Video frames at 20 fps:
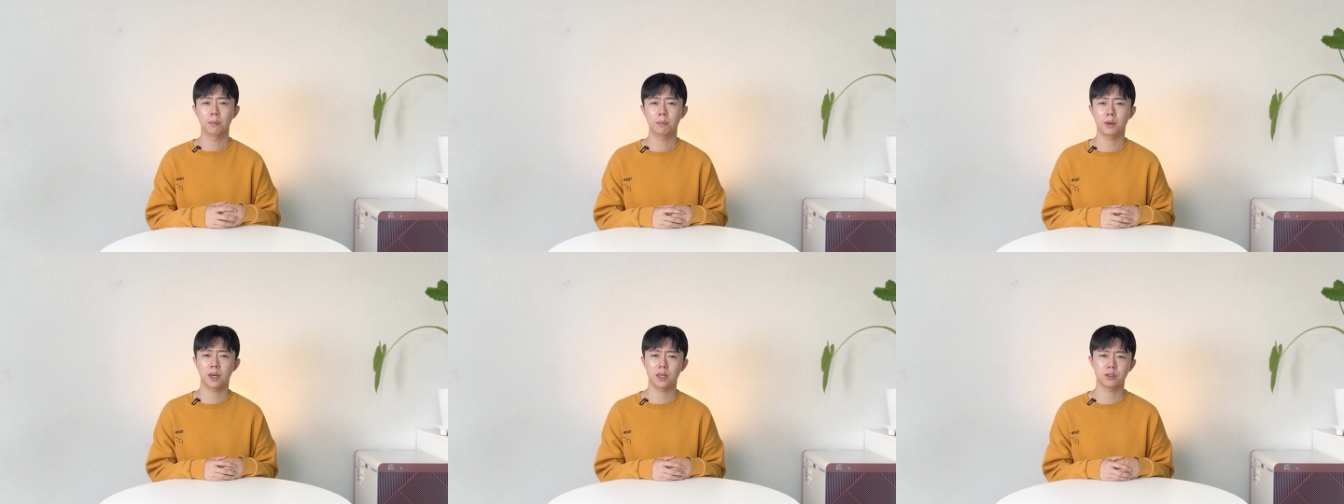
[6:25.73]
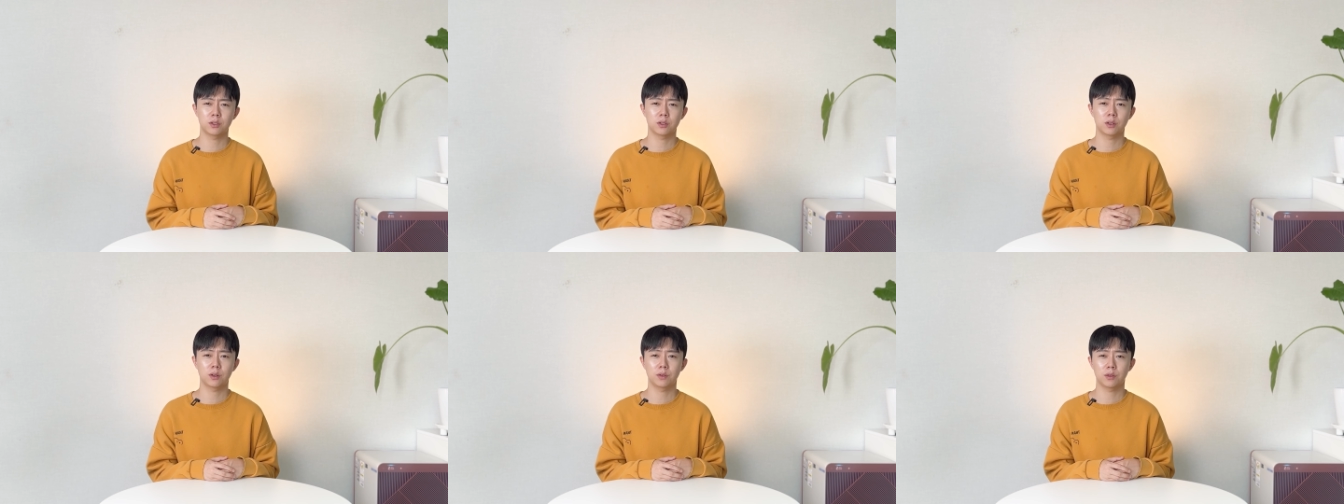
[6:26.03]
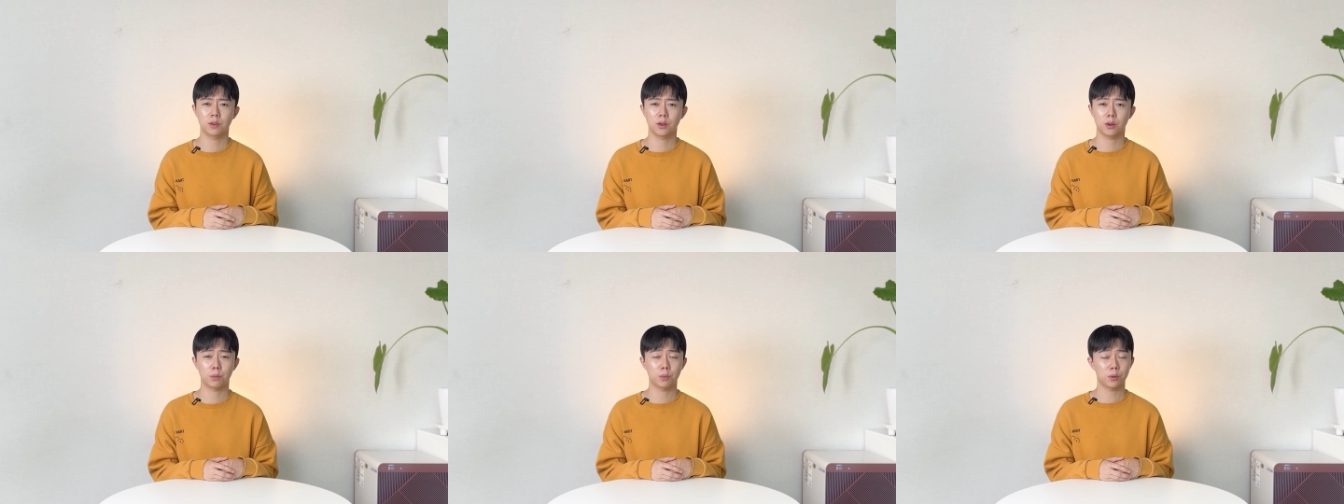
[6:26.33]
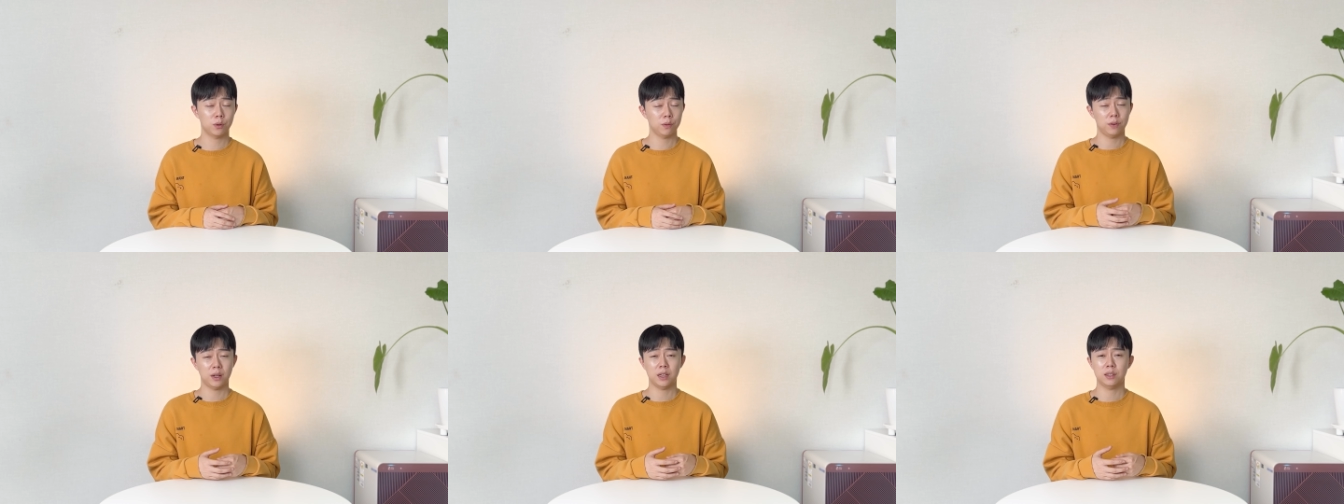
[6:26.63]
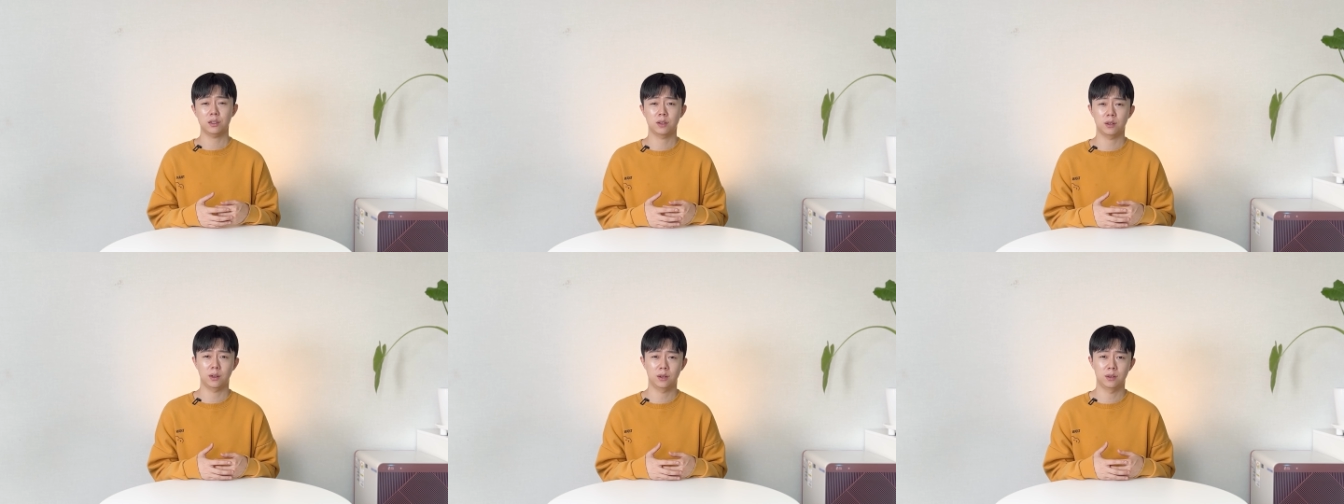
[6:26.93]
based on their
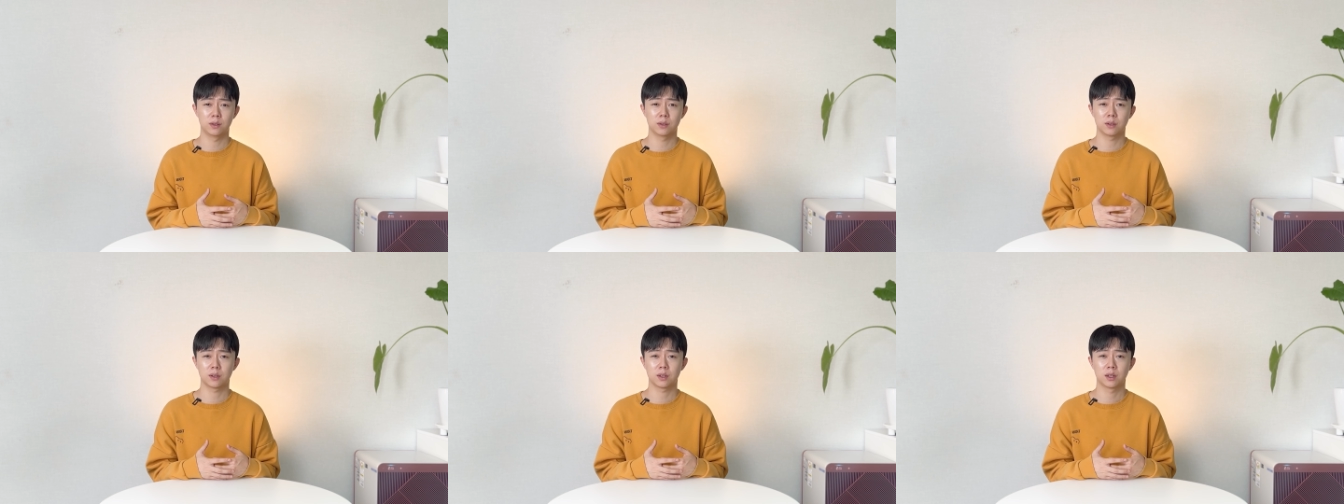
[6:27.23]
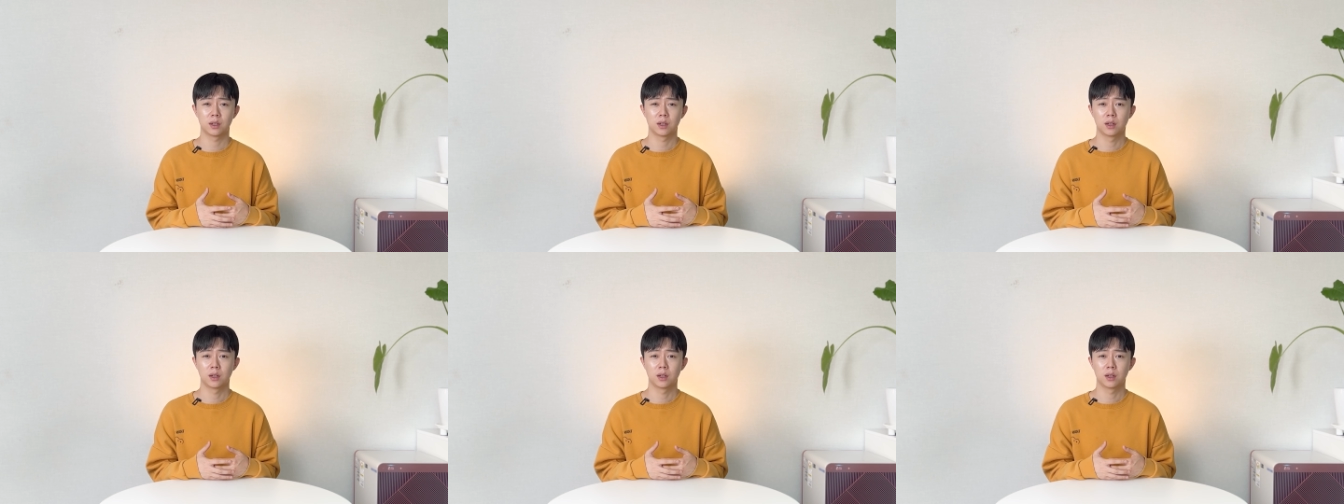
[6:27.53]
professions.